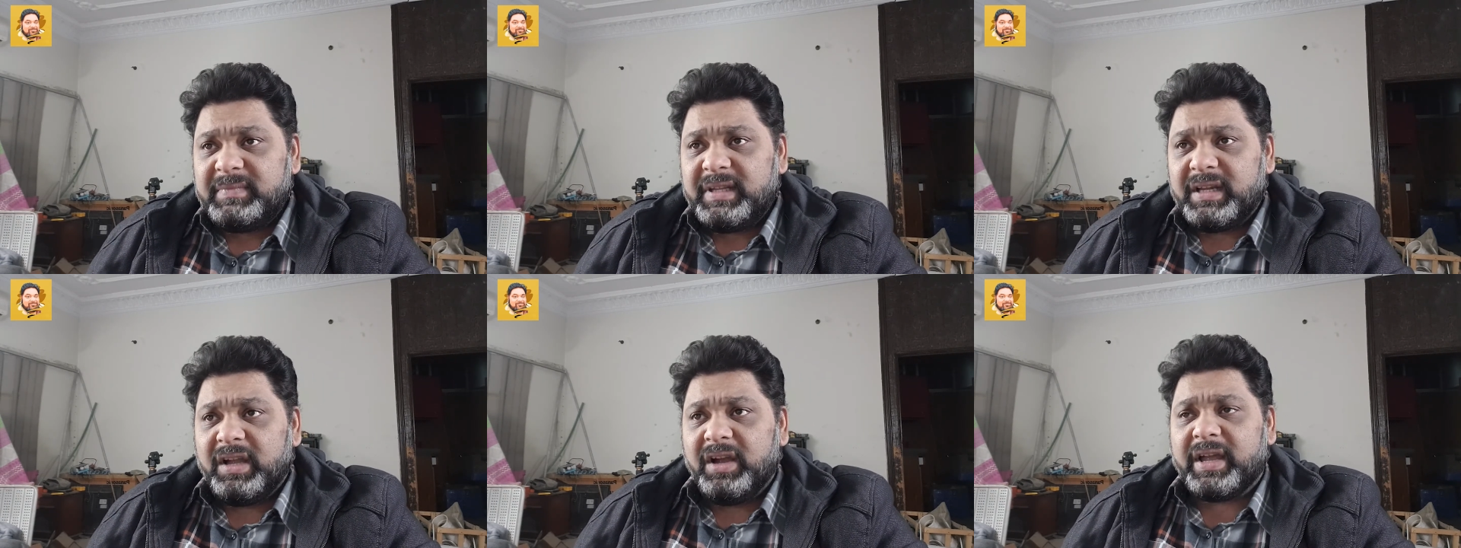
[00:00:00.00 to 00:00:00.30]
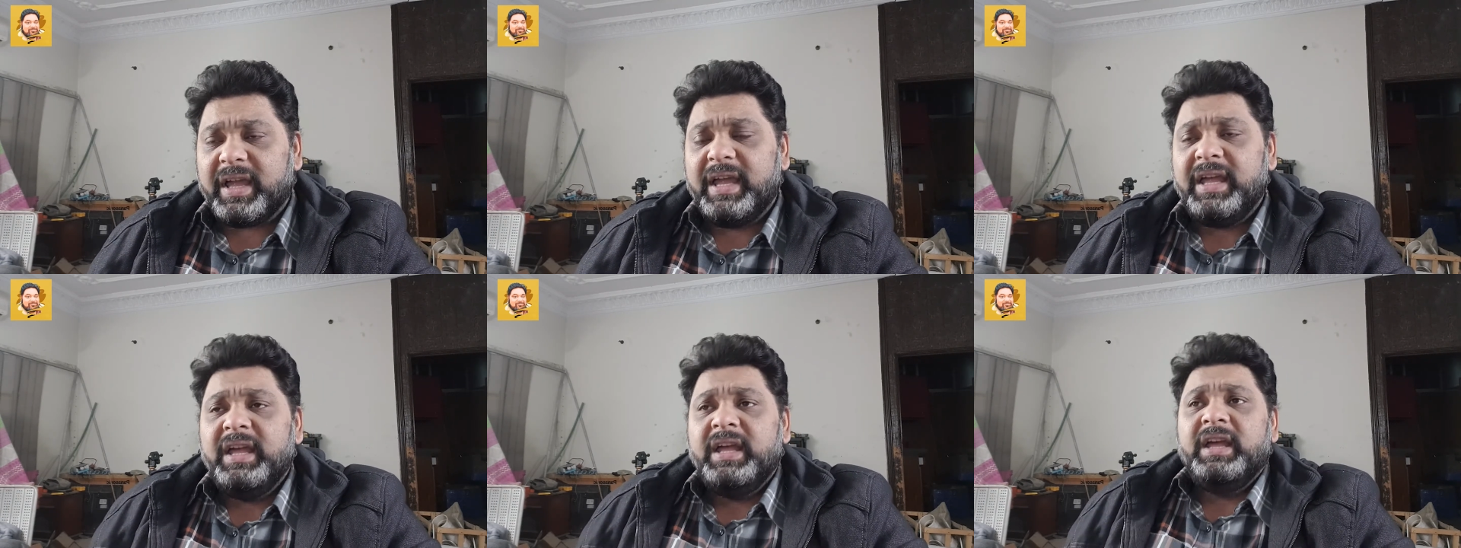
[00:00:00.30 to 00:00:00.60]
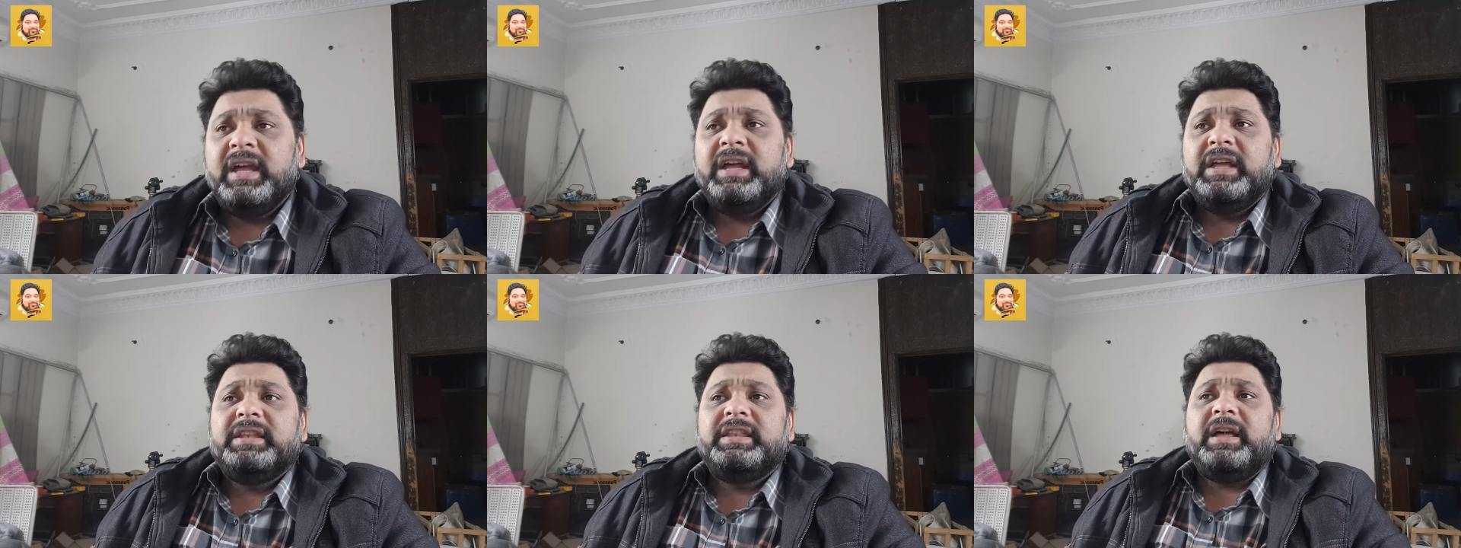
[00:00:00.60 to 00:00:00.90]
Okay,
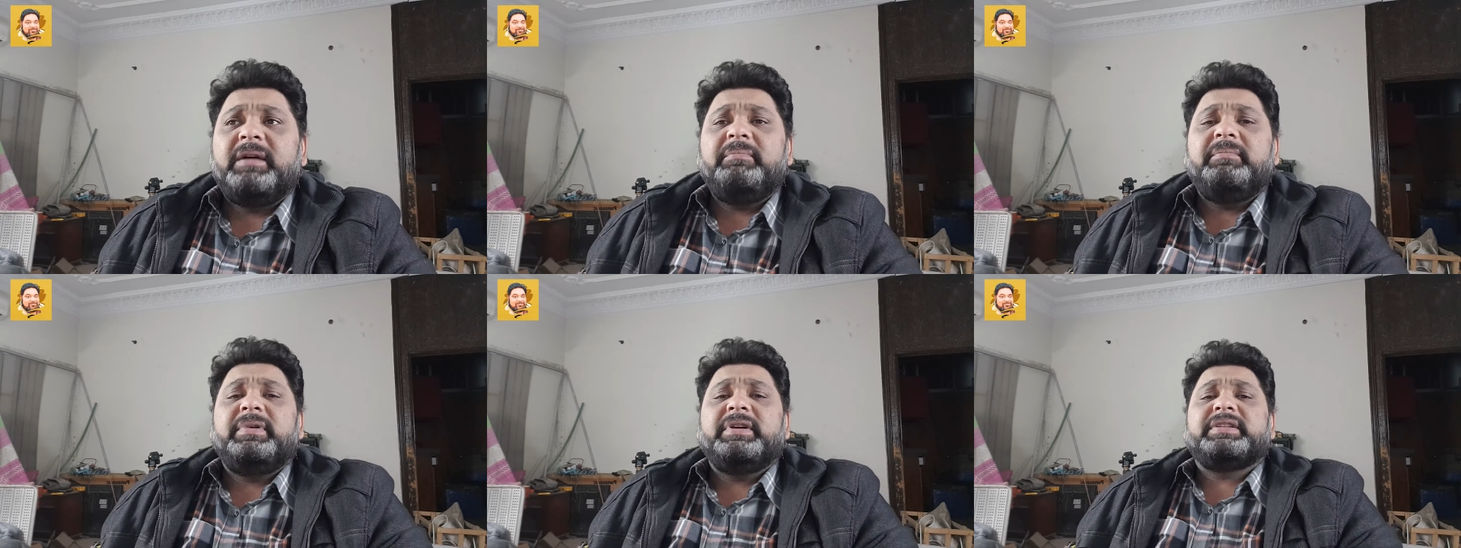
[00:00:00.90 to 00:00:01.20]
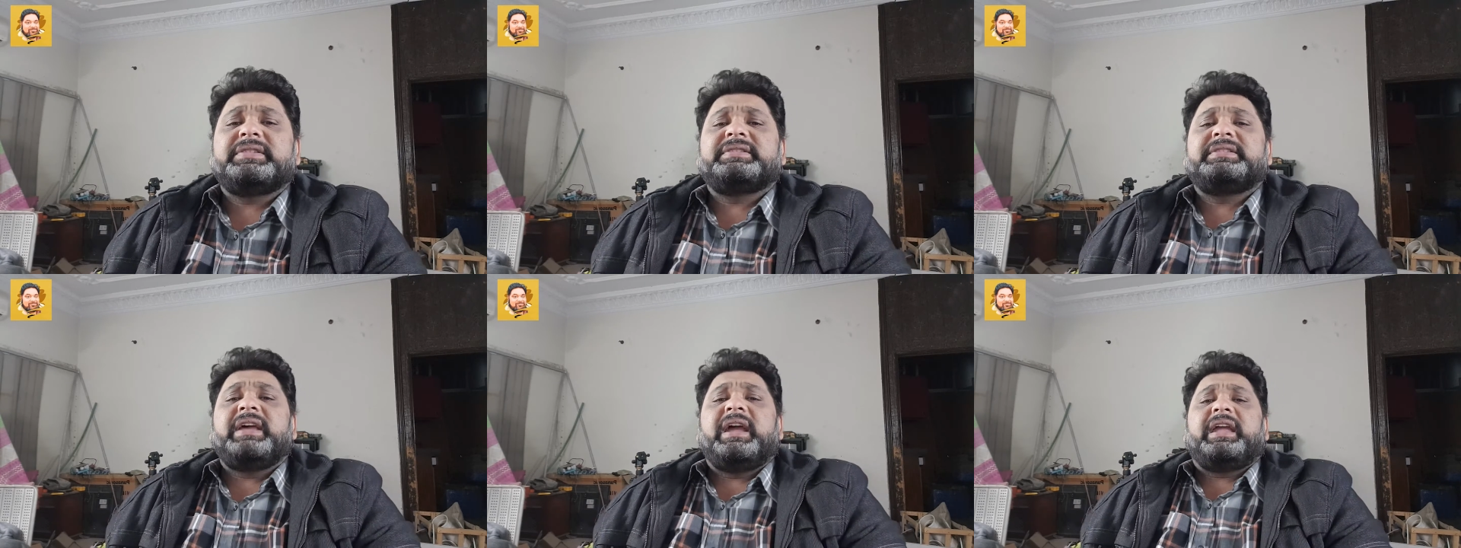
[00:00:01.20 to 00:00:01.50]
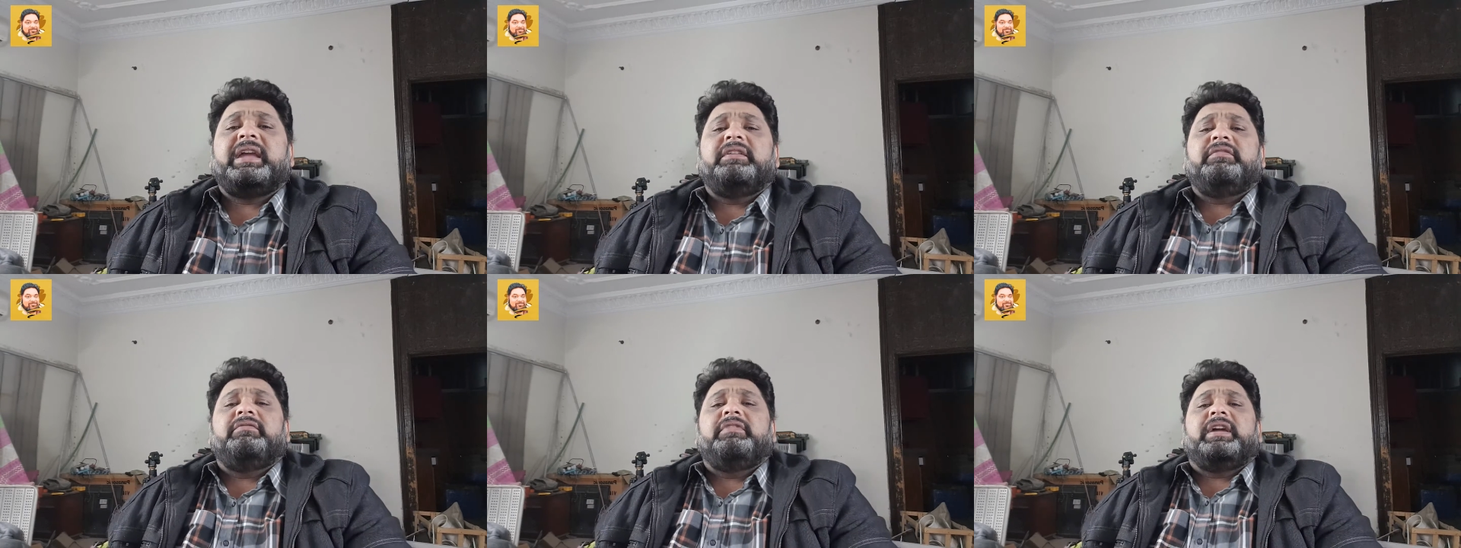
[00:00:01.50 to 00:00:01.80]
number
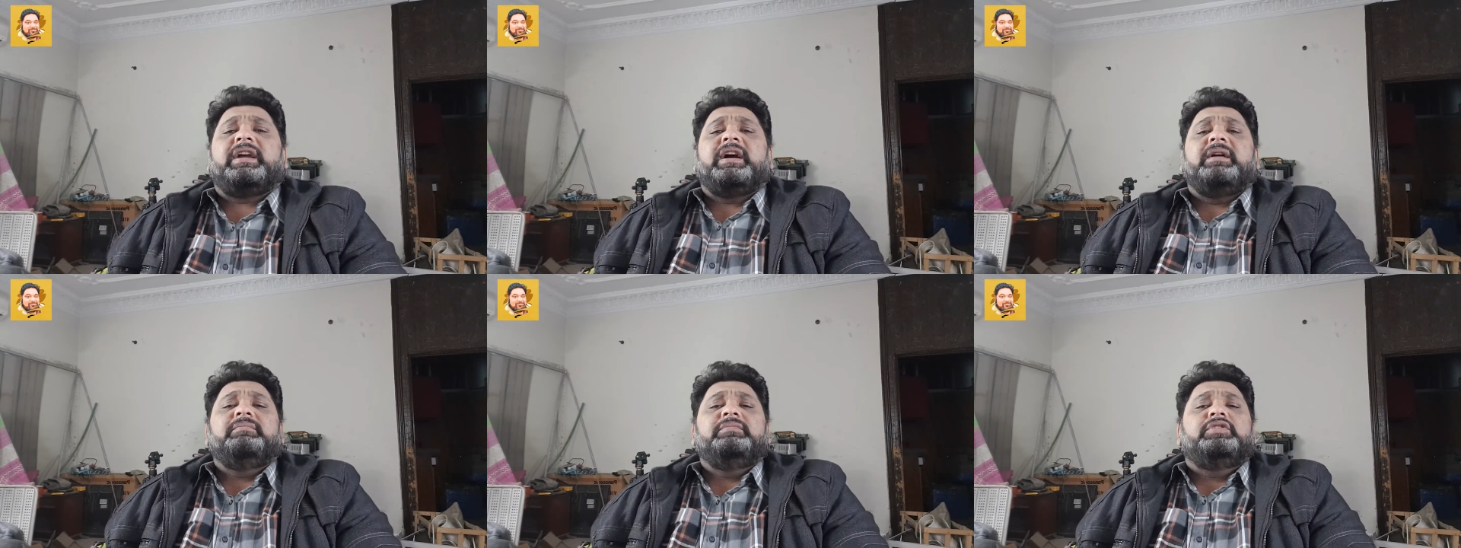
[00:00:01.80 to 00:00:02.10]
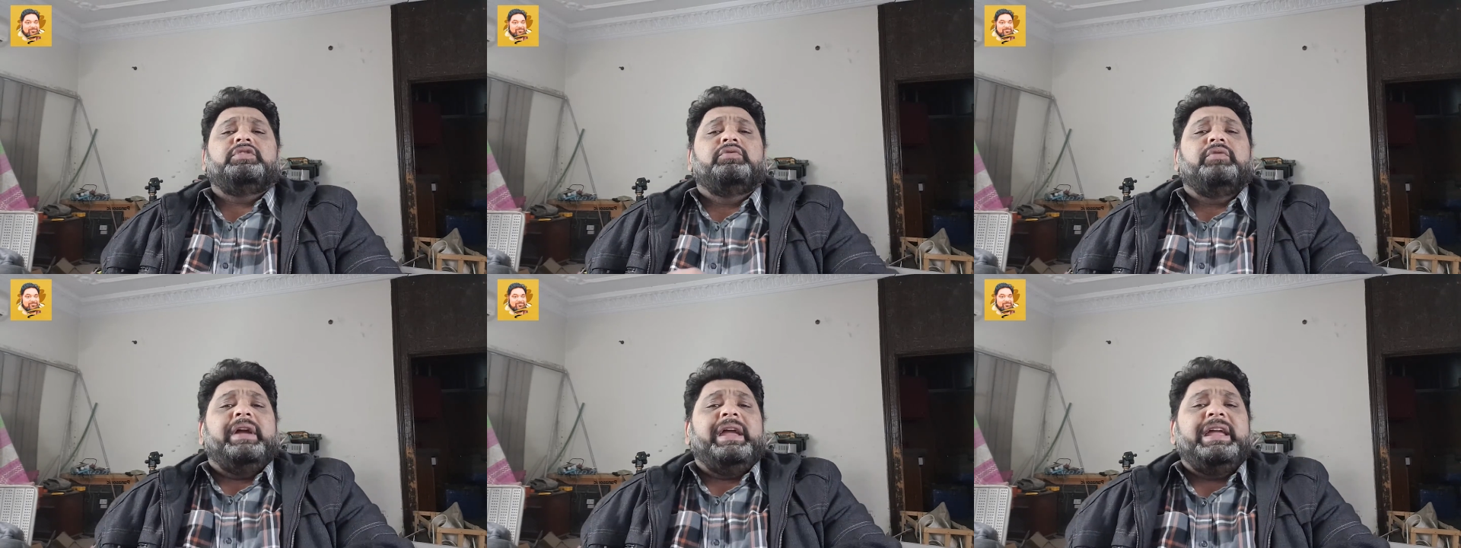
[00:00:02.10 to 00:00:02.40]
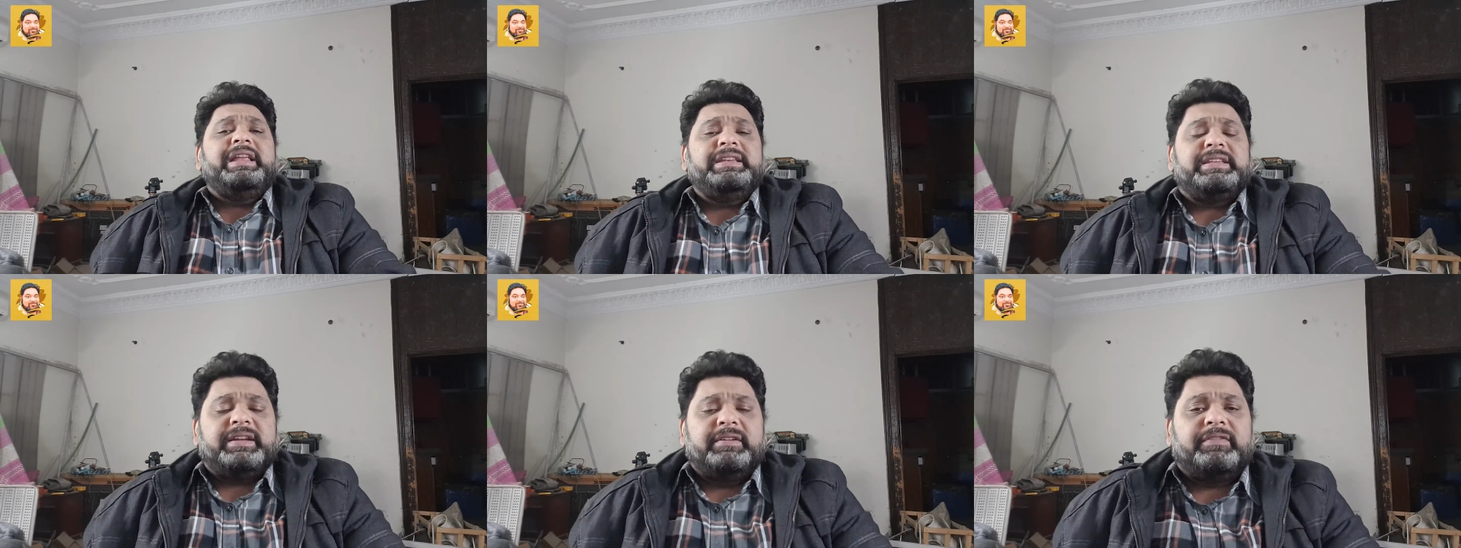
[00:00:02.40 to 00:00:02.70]
second, we come to
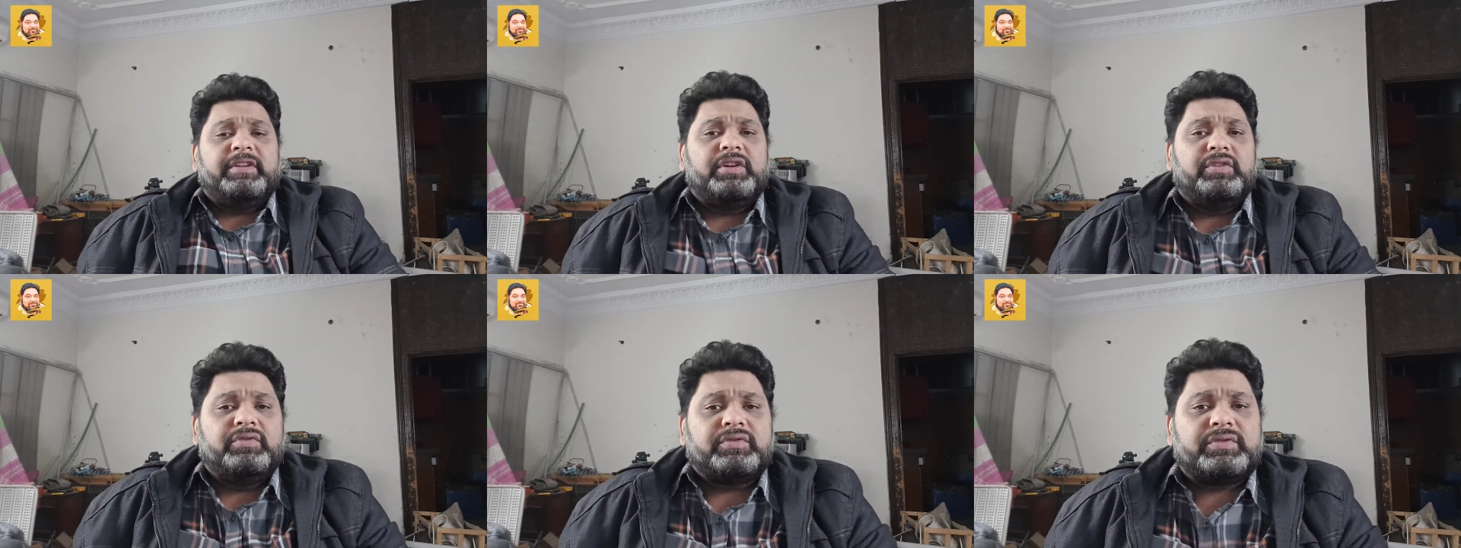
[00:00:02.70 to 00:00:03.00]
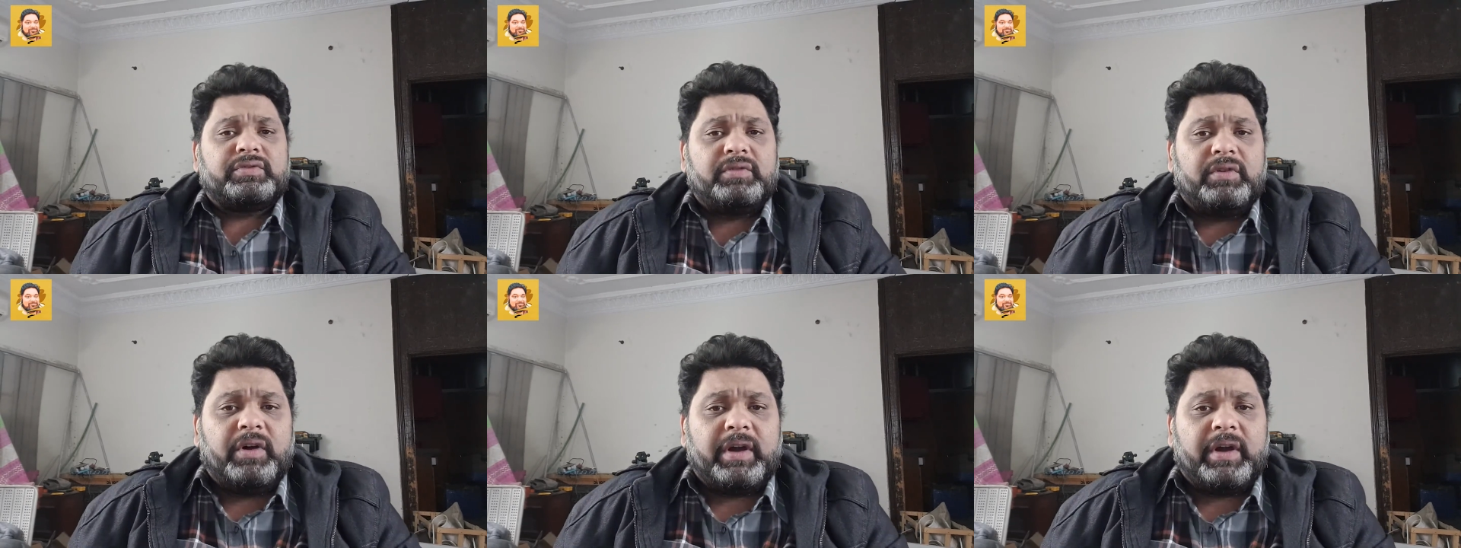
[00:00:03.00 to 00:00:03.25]
interviews.